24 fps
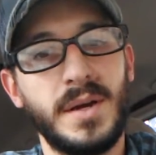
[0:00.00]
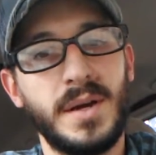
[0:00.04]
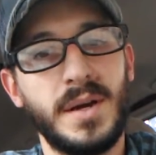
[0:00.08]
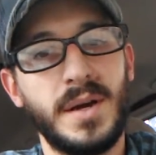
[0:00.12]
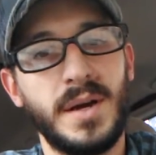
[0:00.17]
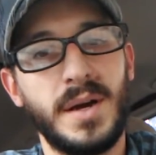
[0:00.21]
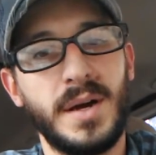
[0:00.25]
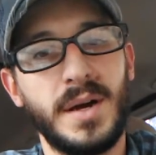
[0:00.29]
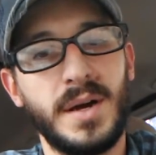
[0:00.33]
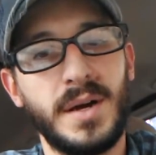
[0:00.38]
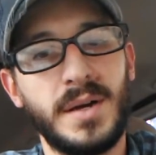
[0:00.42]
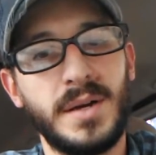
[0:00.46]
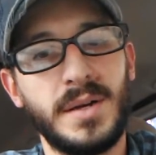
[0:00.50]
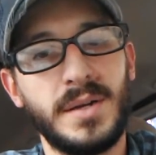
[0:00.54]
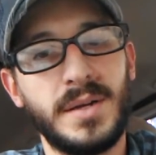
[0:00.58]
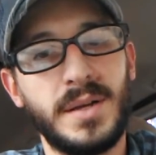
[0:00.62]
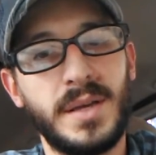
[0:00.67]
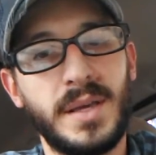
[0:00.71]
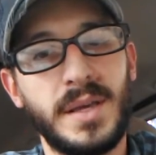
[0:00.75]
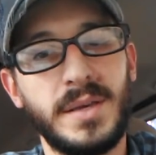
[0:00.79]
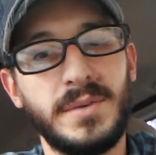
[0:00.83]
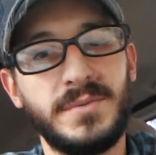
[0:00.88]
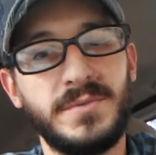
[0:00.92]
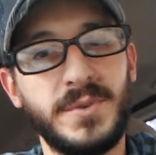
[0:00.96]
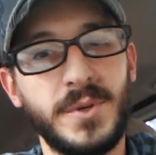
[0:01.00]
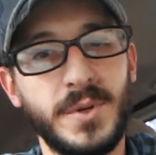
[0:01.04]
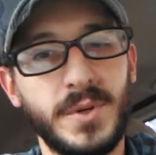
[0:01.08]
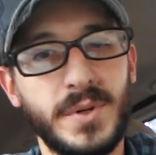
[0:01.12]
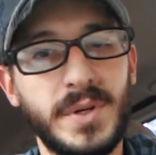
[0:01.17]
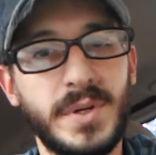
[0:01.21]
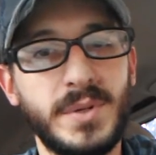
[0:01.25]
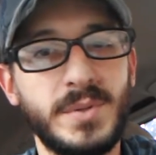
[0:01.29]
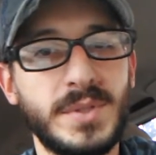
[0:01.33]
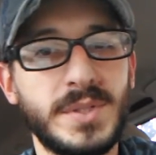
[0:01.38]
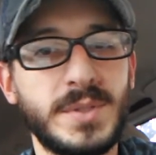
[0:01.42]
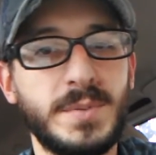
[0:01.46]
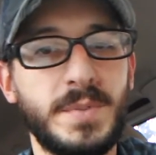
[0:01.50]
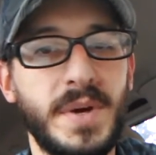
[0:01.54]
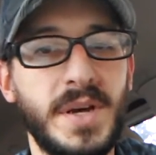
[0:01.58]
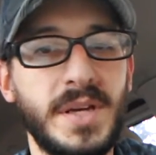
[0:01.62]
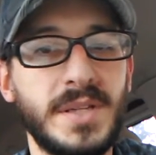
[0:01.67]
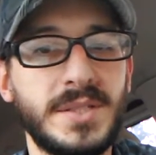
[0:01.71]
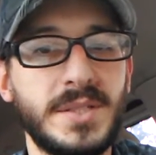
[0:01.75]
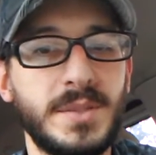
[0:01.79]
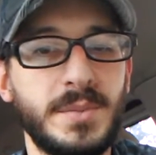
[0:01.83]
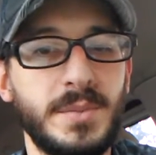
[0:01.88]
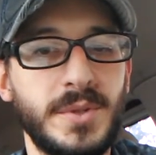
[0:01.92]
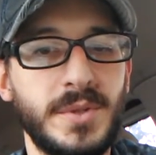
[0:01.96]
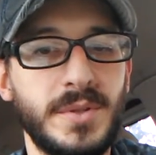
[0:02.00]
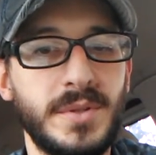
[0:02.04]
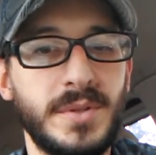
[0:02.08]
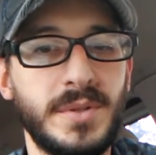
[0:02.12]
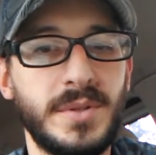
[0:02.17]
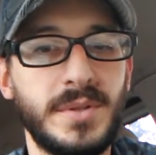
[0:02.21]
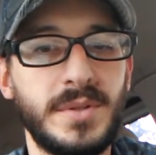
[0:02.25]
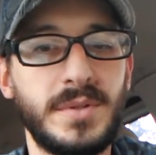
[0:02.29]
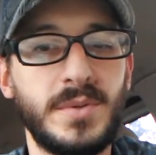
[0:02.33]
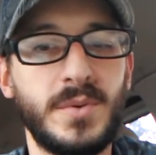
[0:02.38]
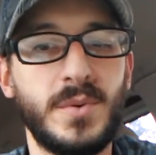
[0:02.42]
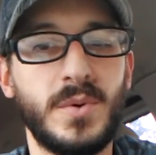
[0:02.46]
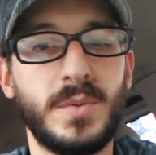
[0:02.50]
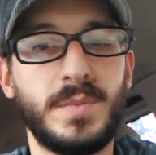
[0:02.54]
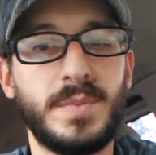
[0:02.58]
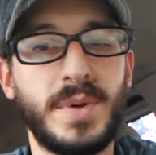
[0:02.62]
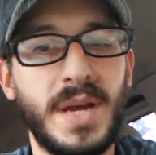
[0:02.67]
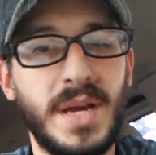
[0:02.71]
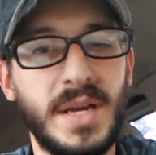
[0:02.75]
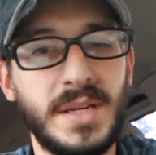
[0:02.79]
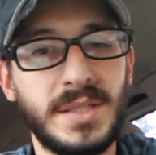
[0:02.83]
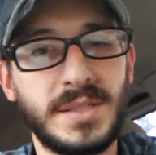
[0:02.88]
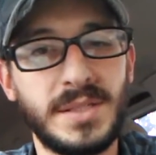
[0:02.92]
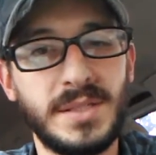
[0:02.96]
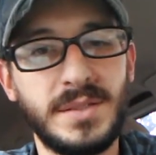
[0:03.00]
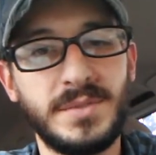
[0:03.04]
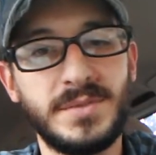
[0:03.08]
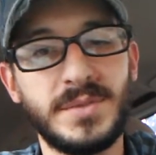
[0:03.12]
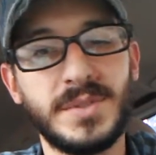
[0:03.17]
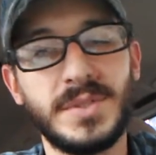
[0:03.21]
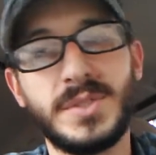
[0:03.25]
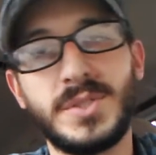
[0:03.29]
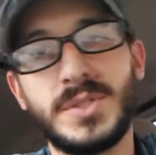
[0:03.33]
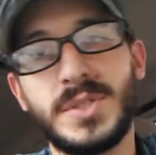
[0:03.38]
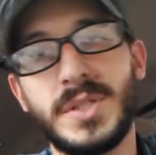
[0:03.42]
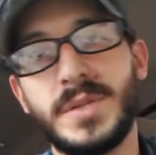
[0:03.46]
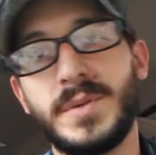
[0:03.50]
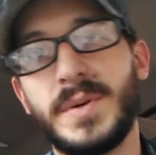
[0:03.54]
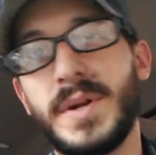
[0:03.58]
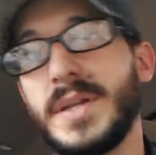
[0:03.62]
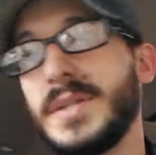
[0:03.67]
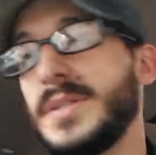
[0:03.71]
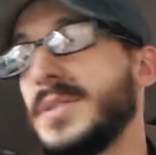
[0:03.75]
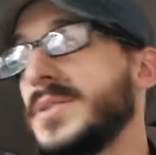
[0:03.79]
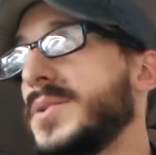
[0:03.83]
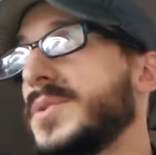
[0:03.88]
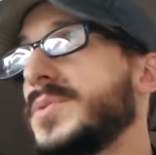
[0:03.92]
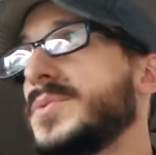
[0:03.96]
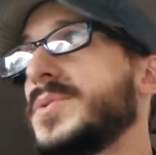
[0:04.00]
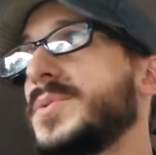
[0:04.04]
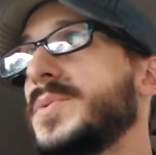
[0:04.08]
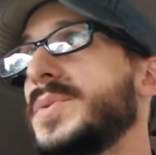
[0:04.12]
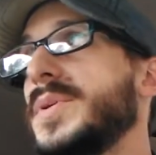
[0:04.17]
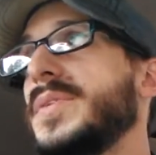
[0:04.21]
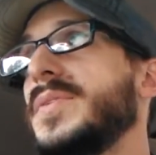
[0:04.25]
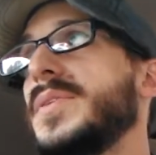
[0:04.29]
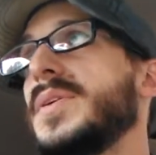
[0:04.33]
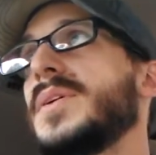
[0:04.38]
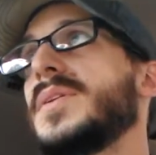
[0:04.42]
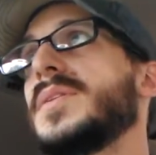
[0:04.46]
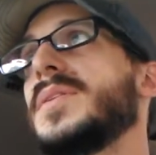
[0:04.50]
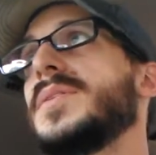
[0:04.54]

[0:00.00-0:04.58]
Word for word: Uh, if you're irresponsible or passive and you sit around and you don't do anything,